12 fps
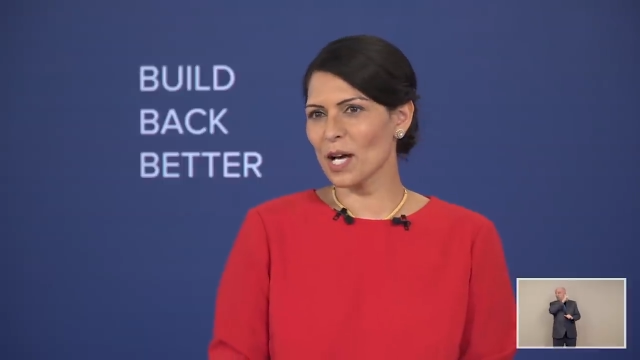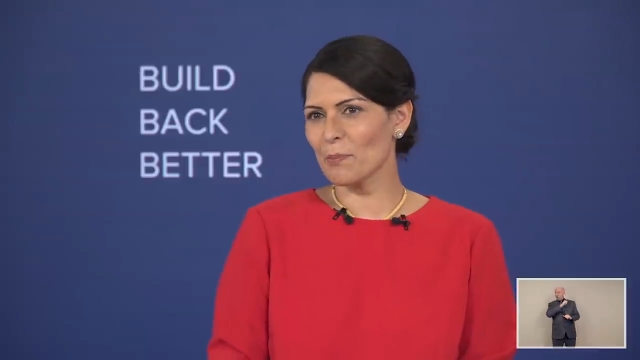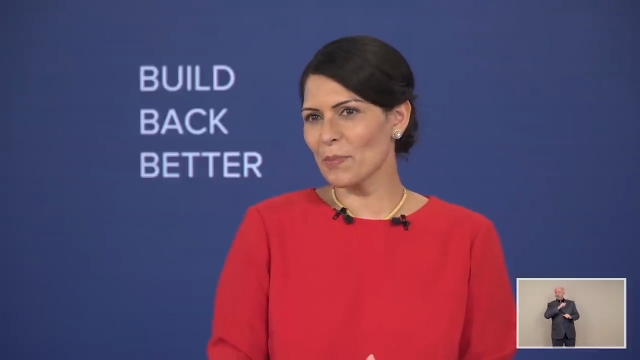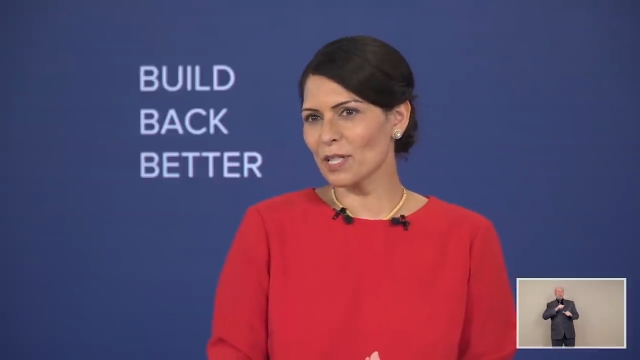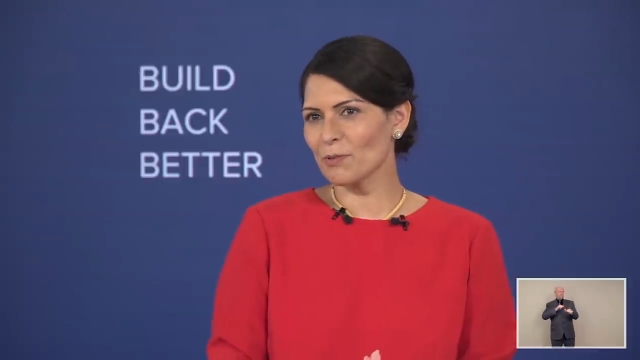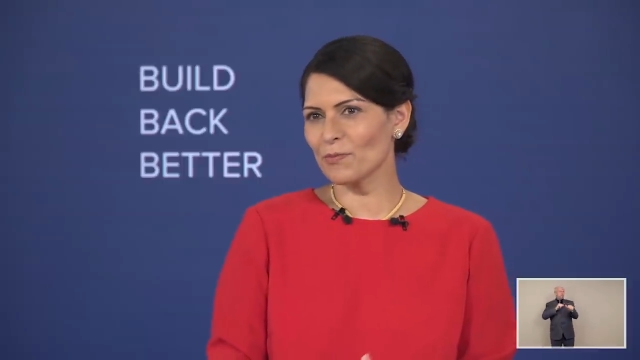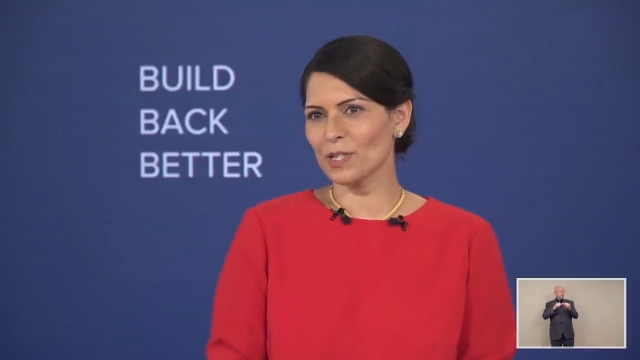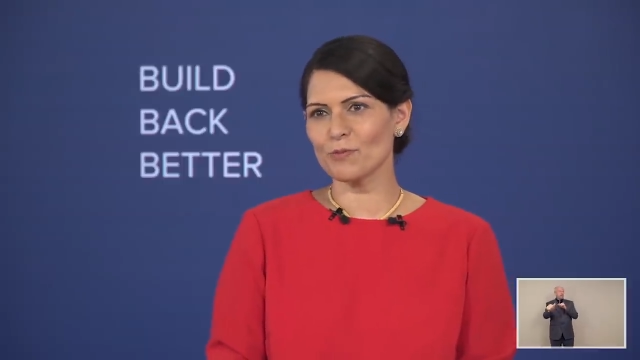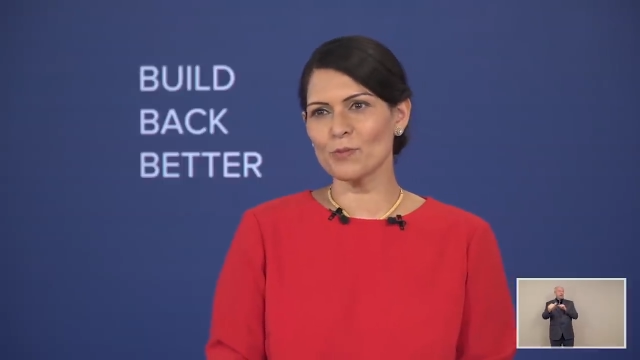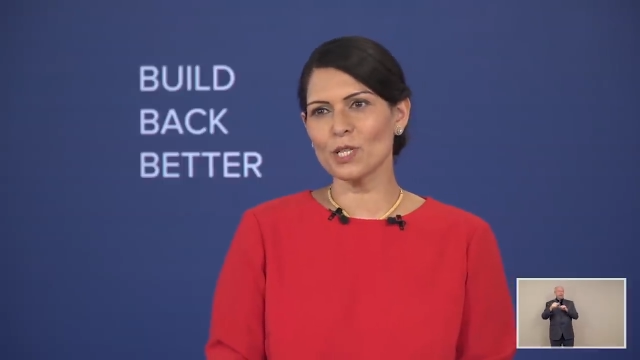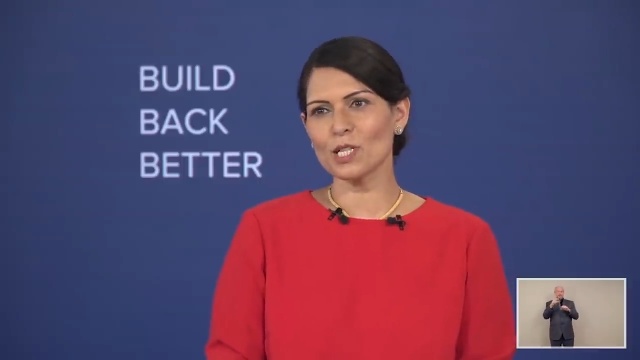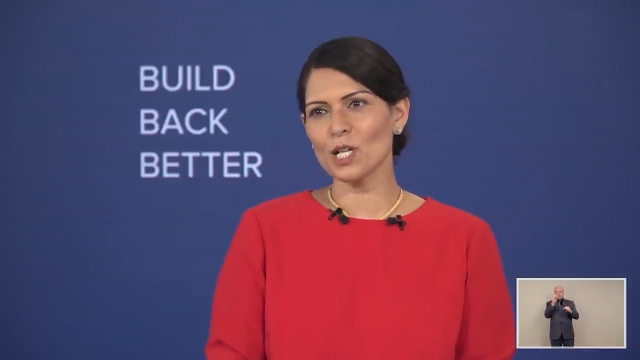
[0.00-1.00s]
benefit
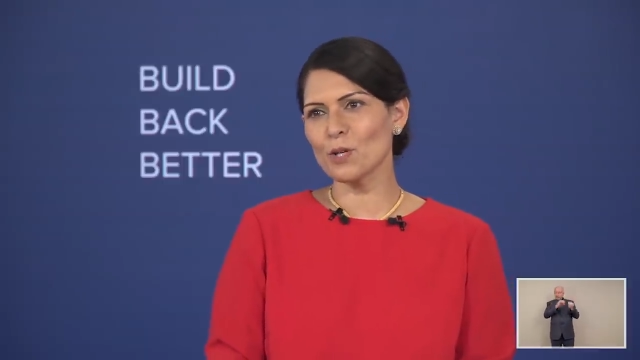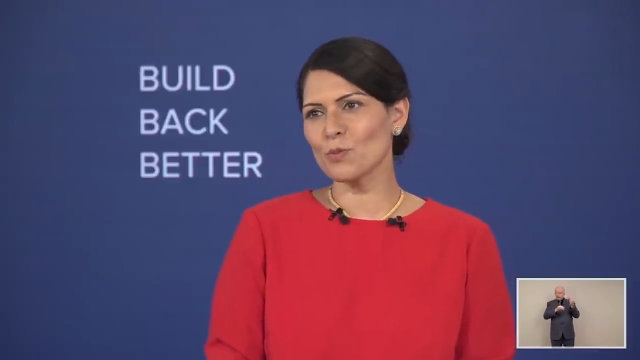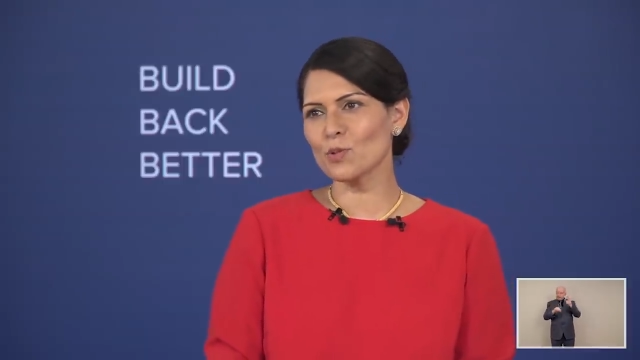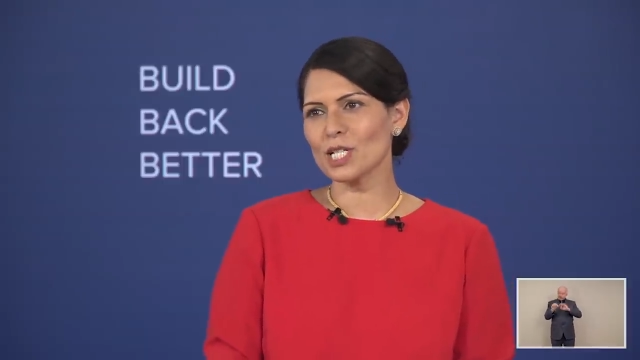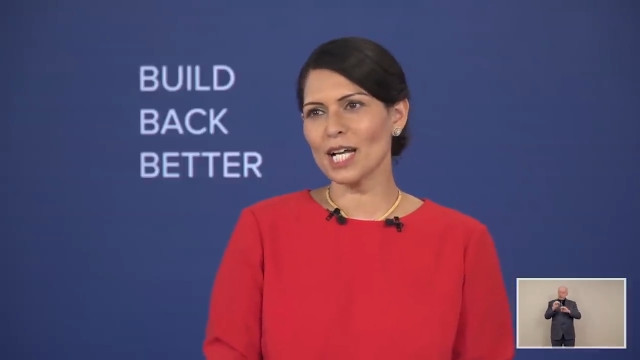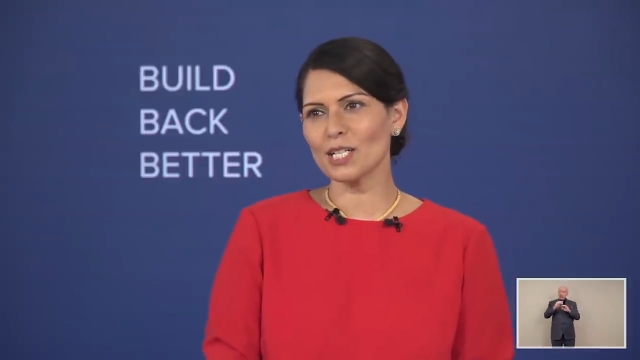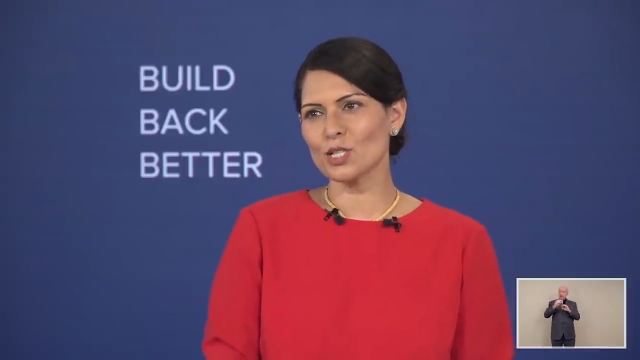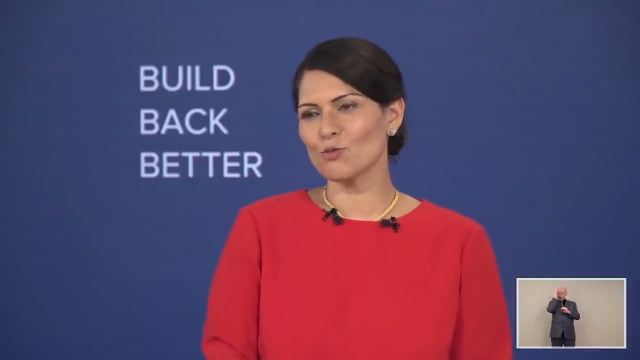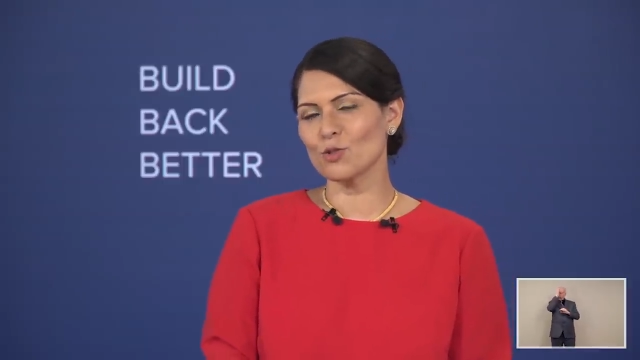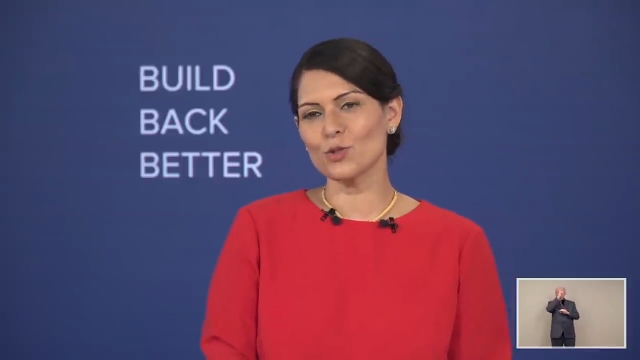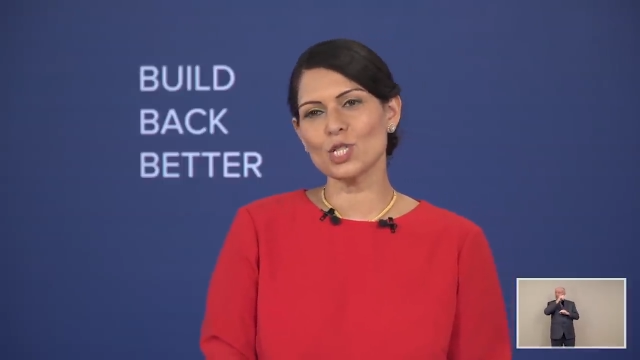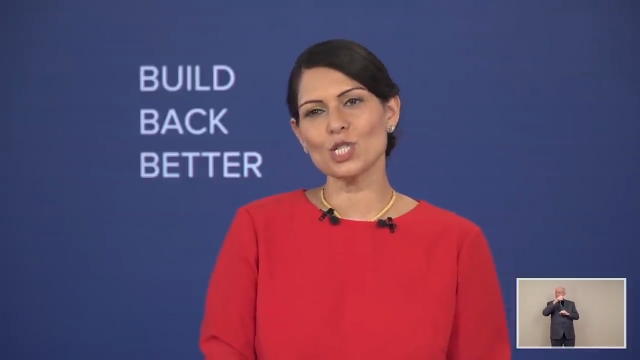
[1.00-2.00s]
from the global talent
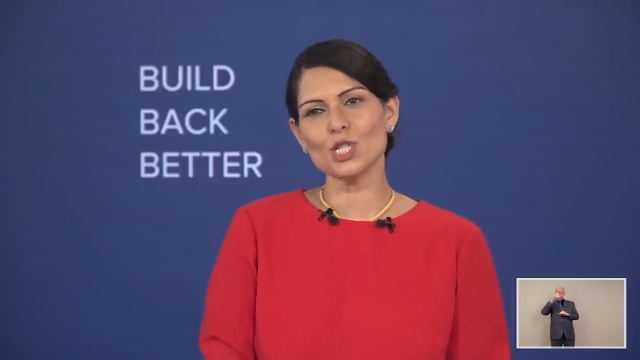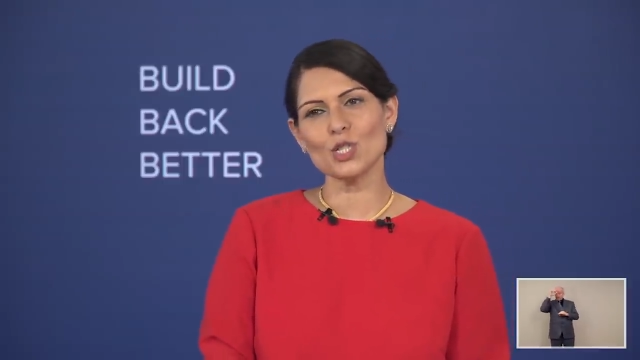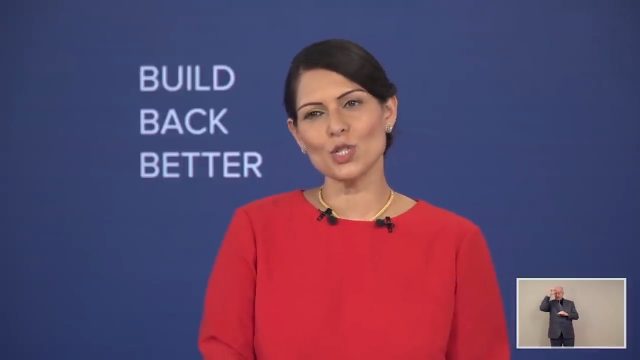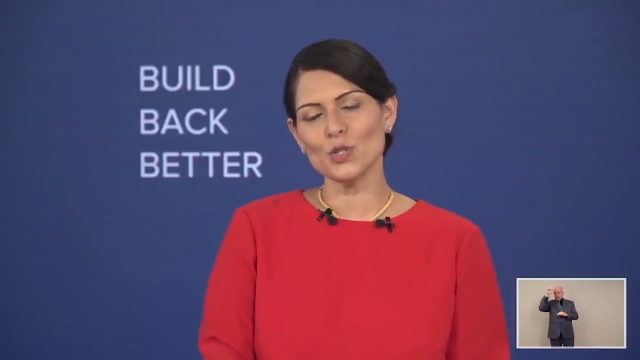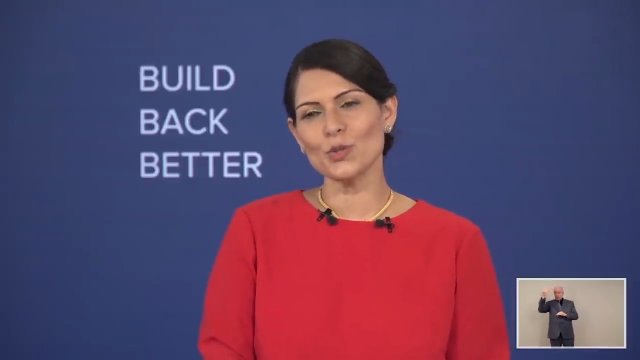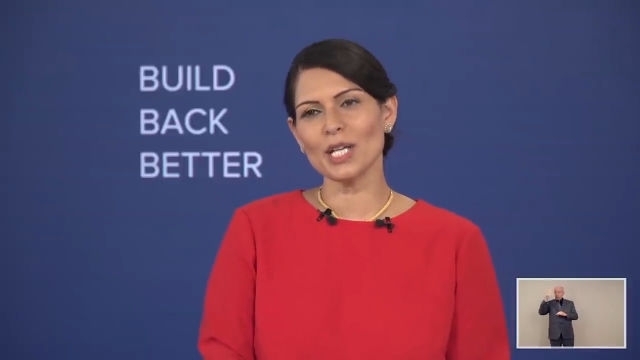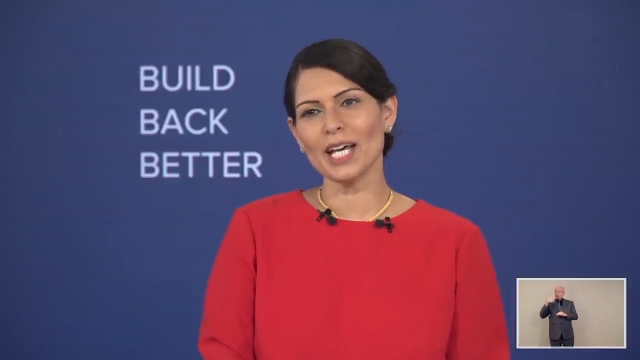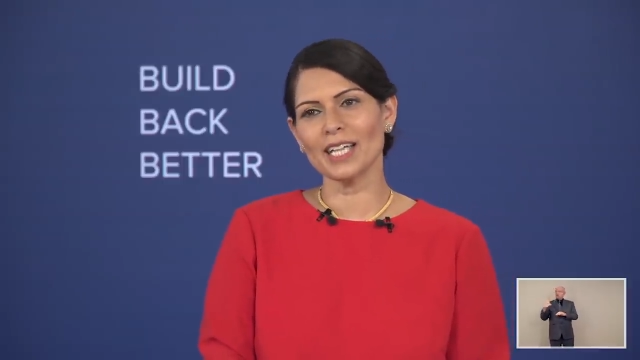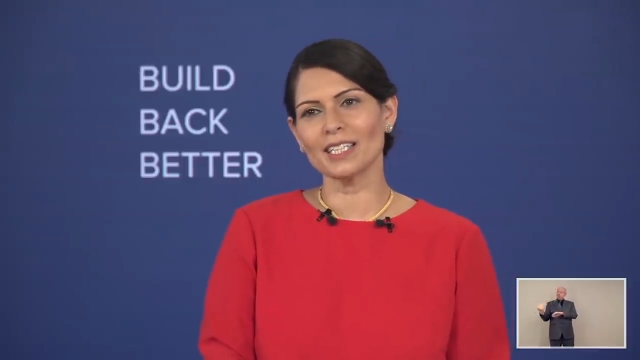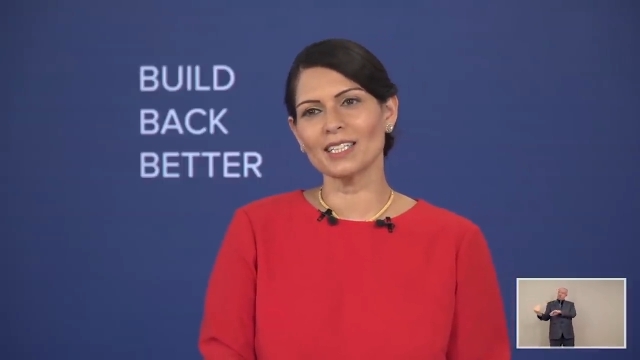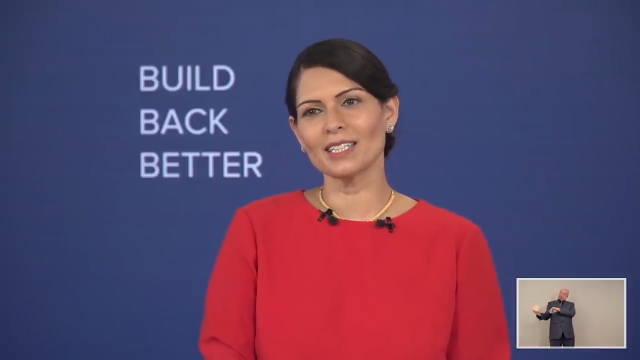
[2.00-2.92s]
route into the UK.